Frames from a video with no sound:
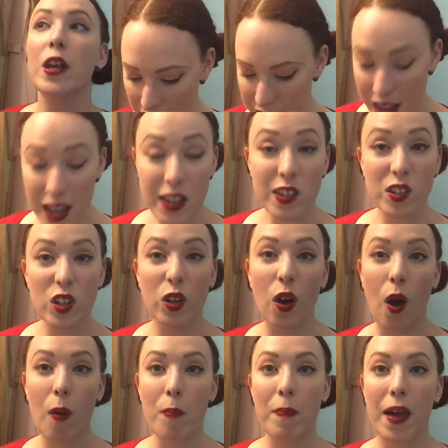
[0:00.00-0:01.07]
And that is to
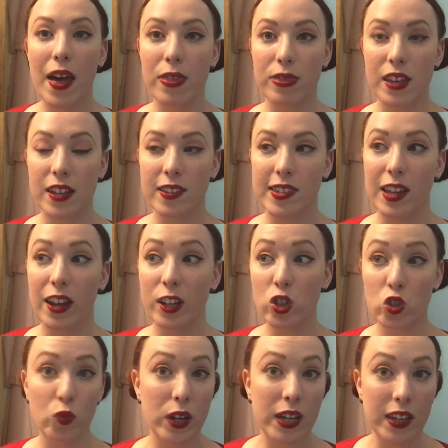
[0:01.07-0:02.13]
combat things like
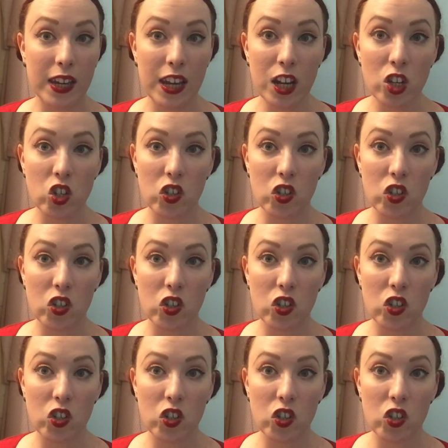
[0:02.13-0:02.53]
shrinkage.